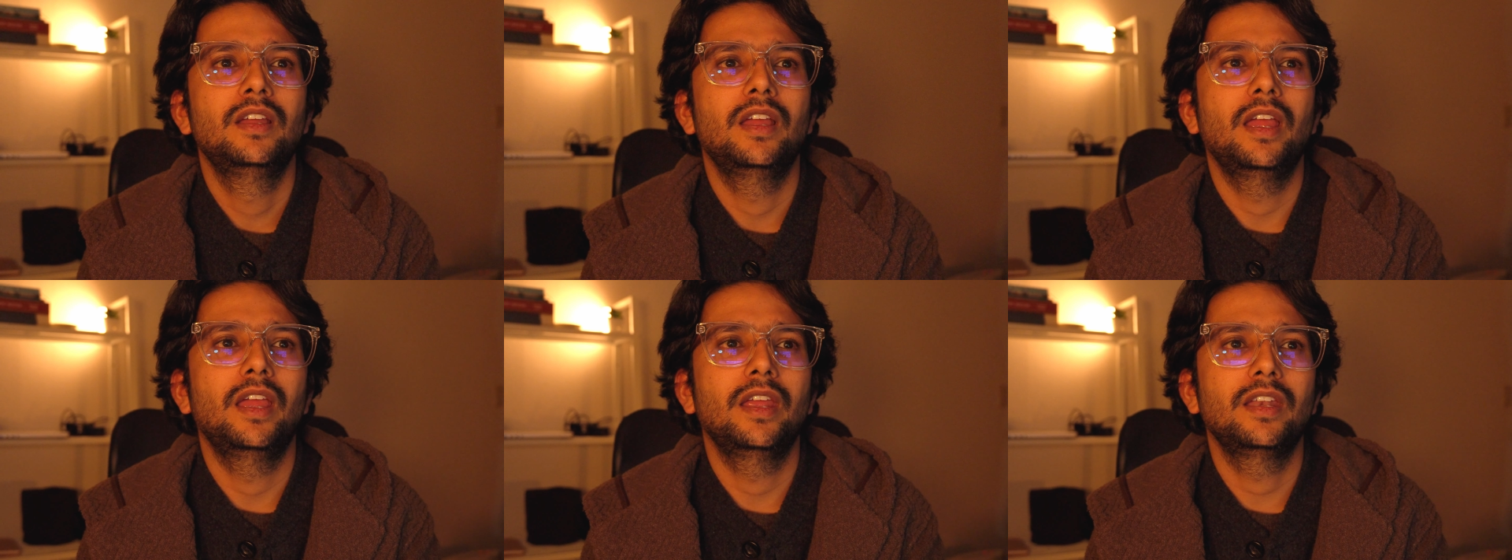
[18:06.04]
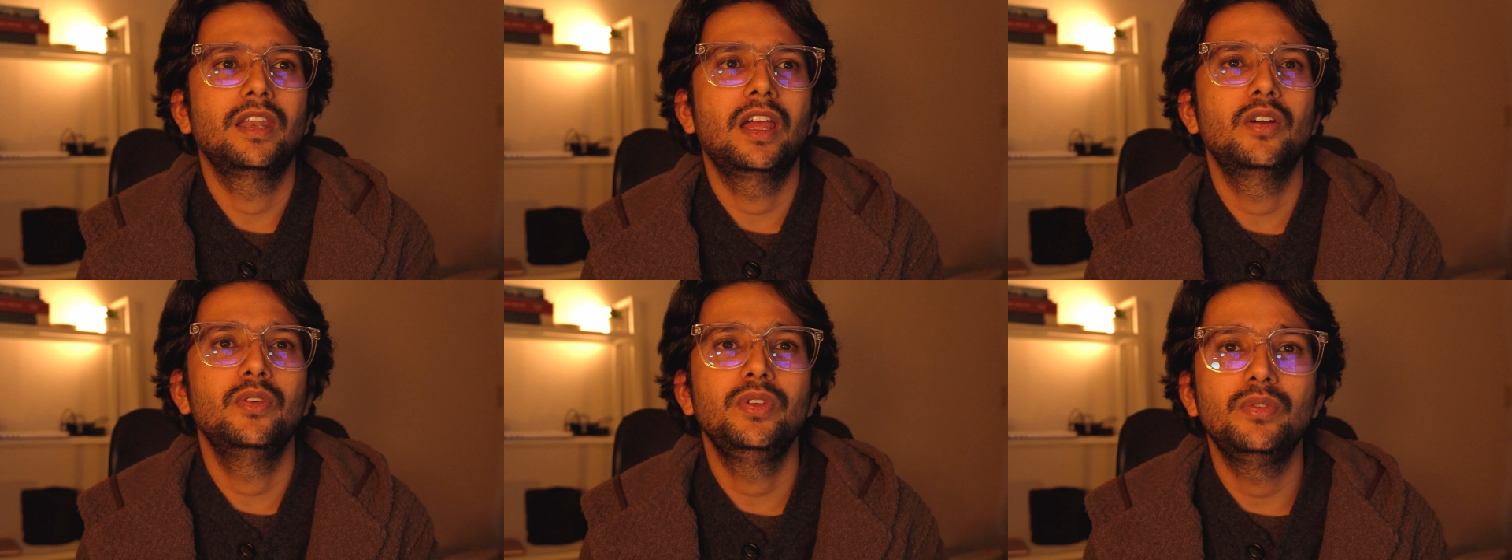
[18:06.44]
and
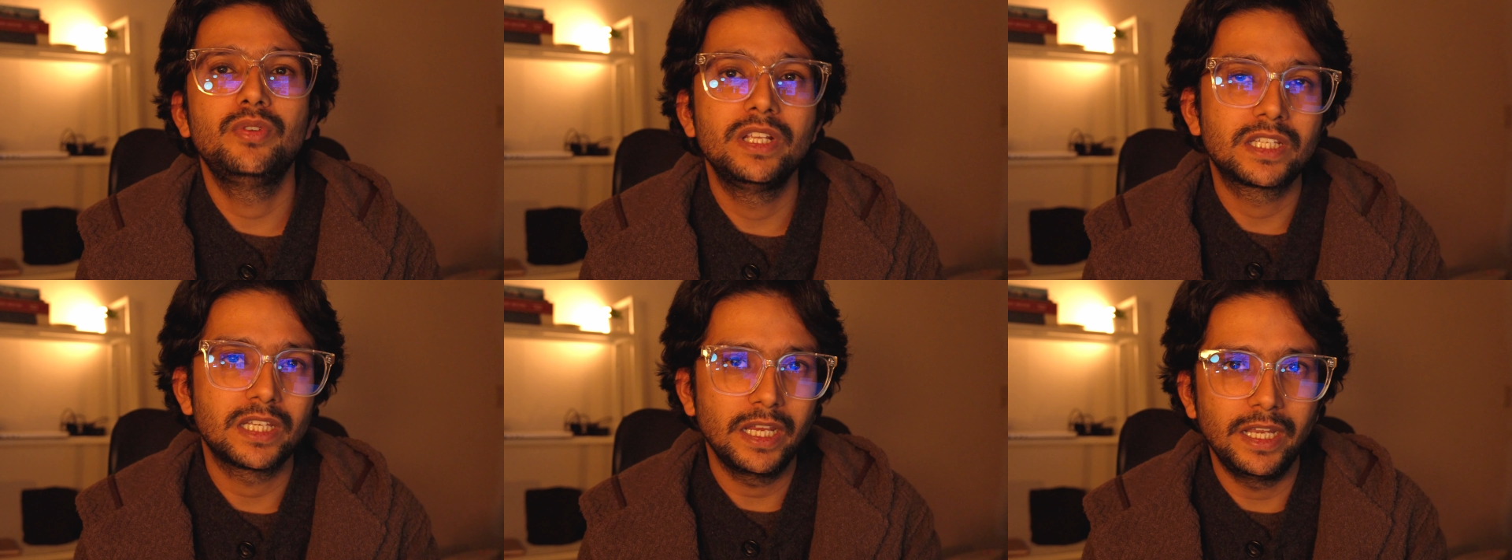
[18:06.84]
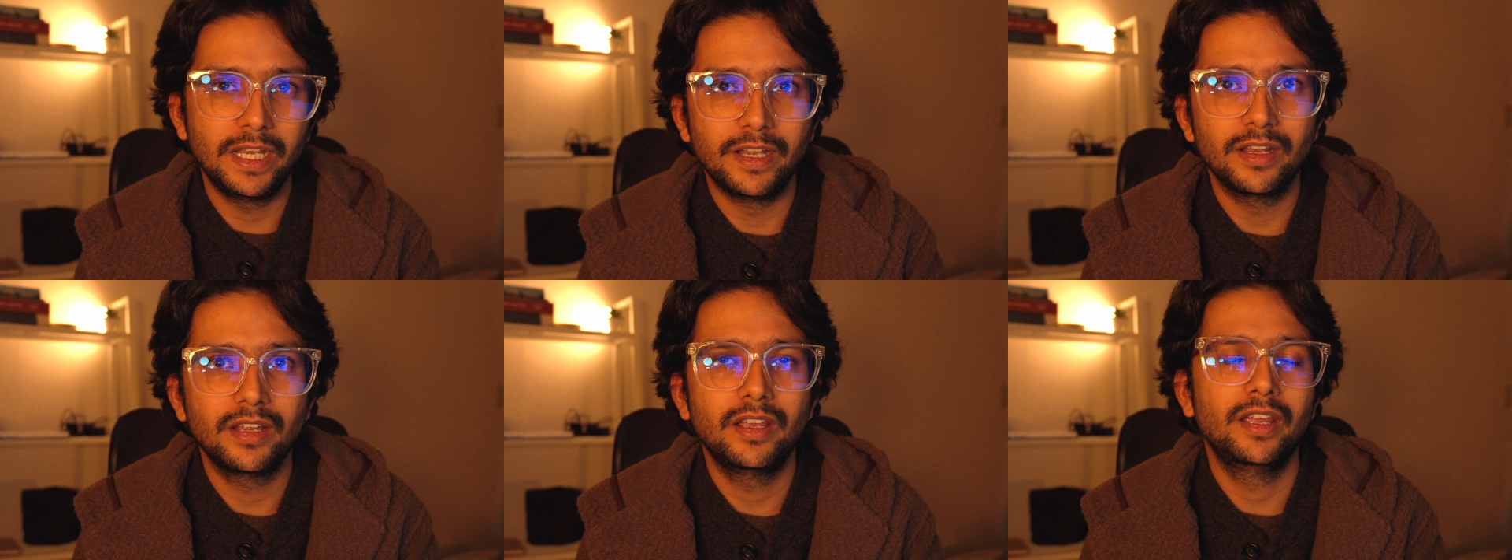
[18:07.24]
how you
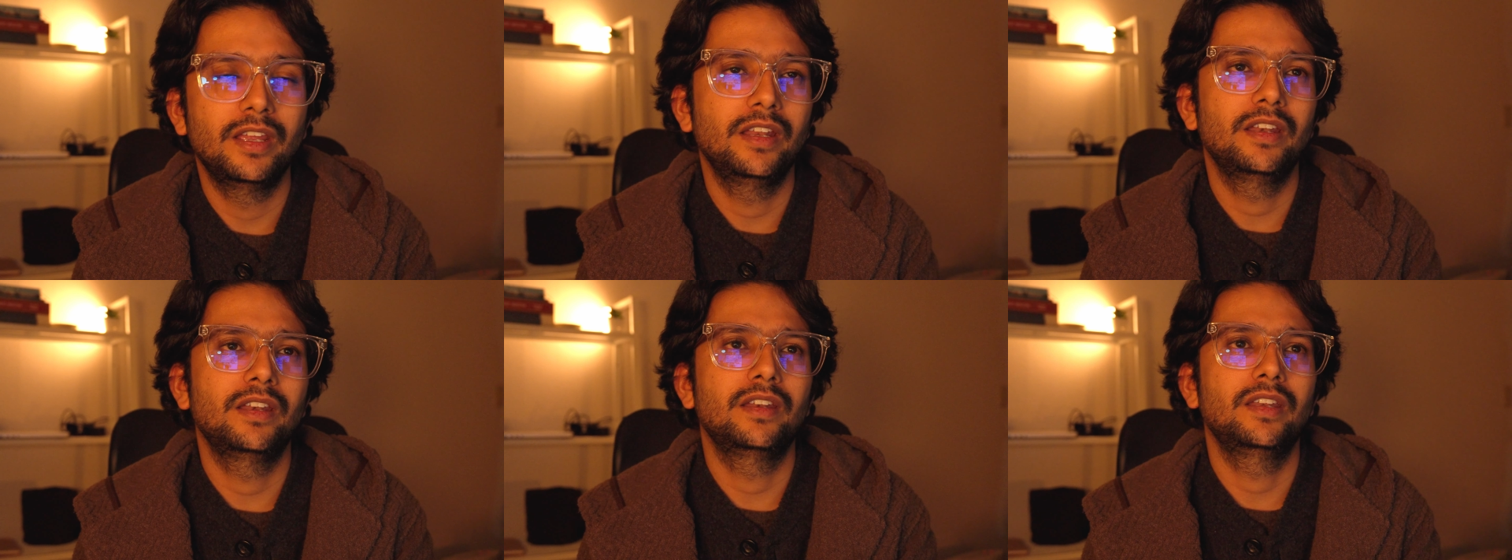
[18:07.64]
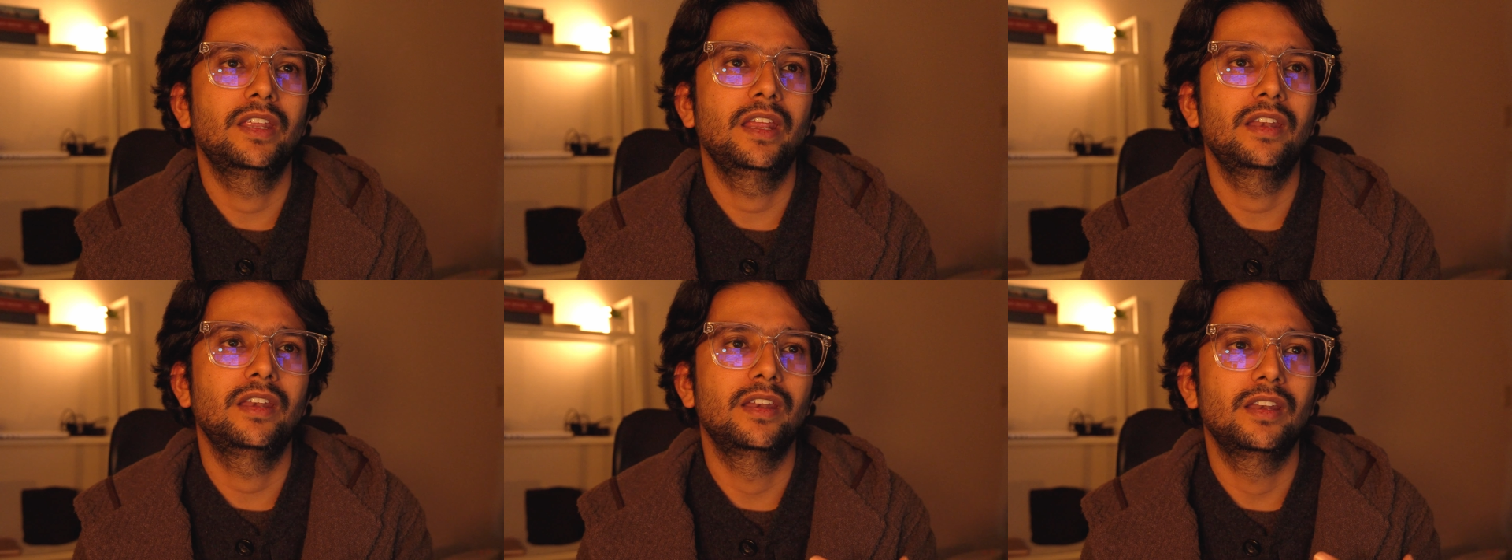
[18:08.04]
decide, and
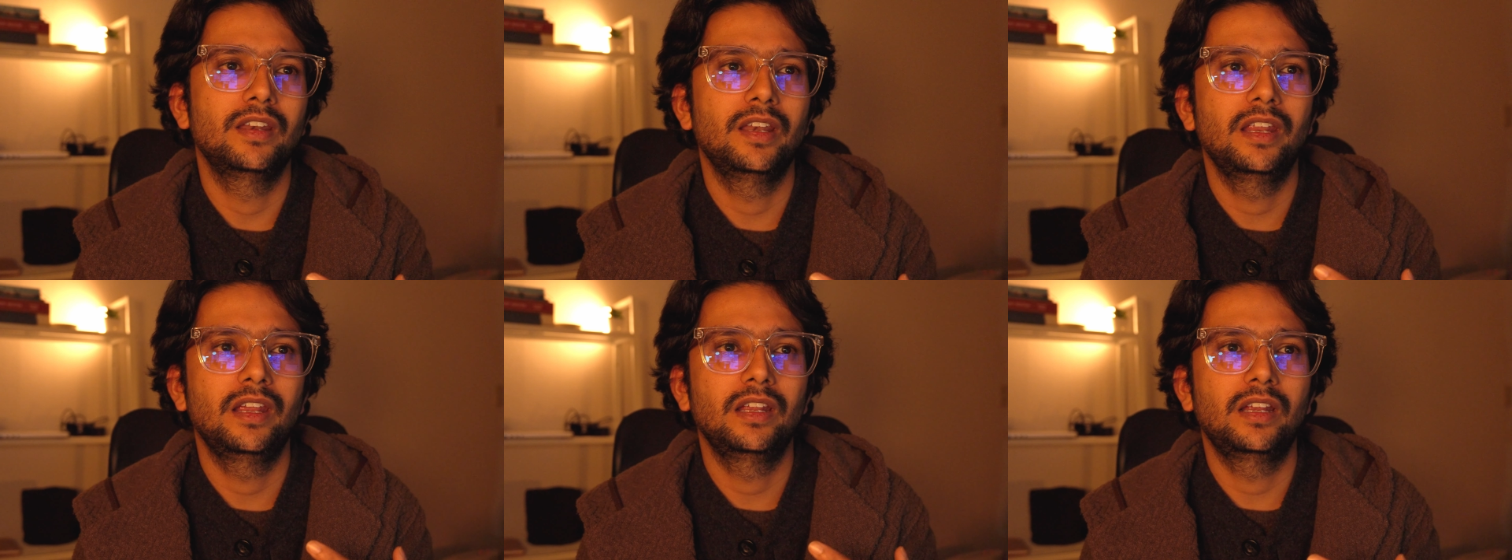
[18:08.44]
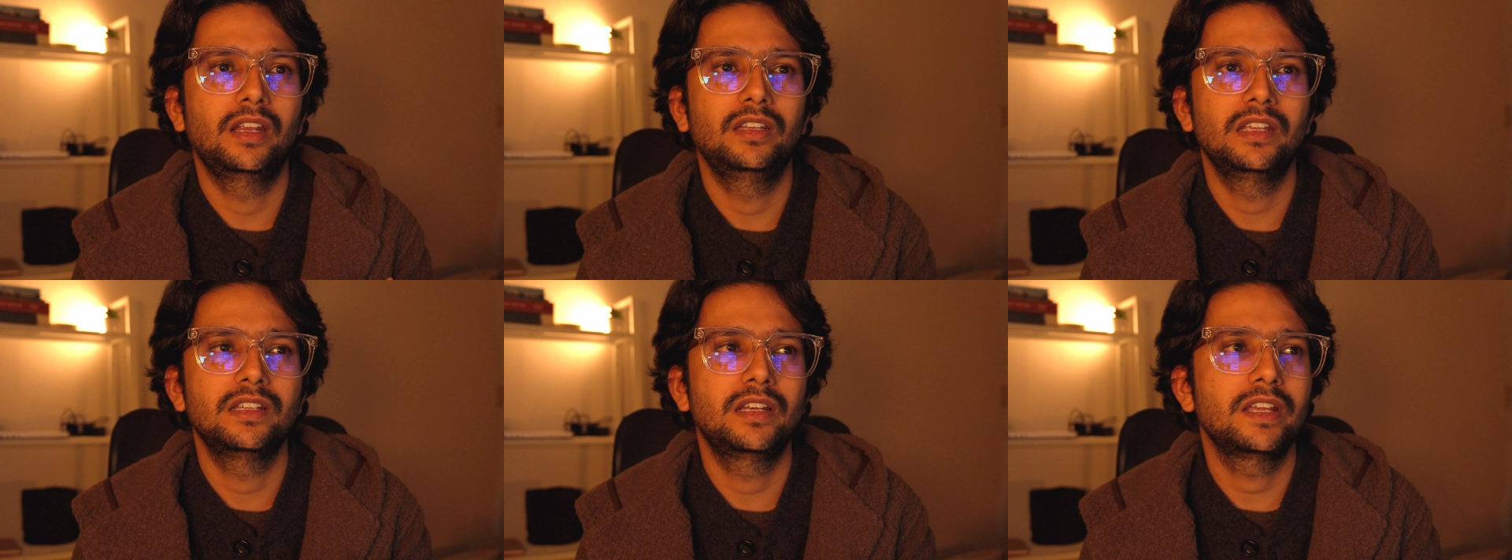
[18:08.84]

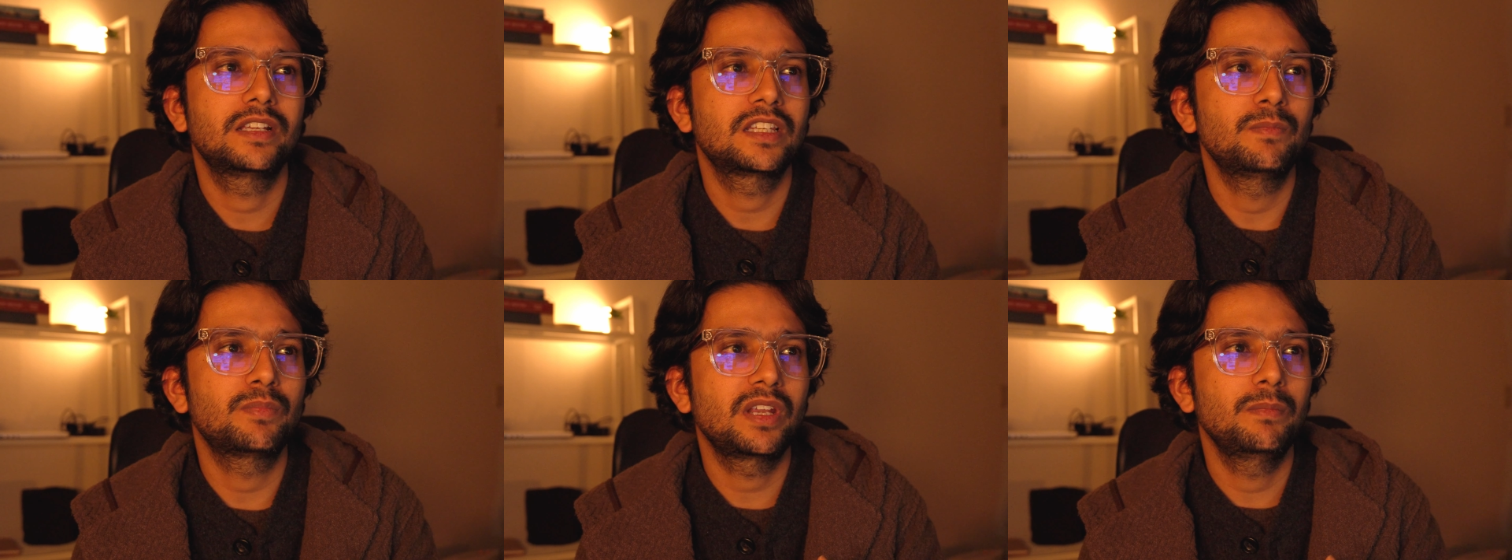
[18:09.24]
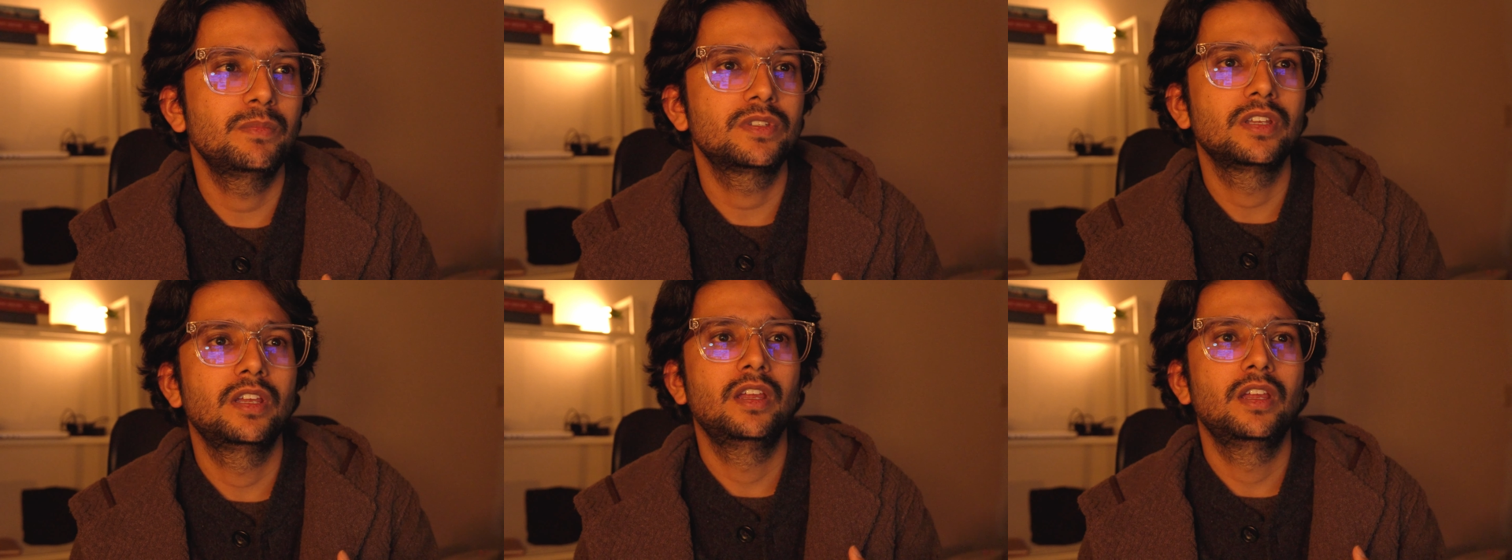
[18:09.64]
then like sometimes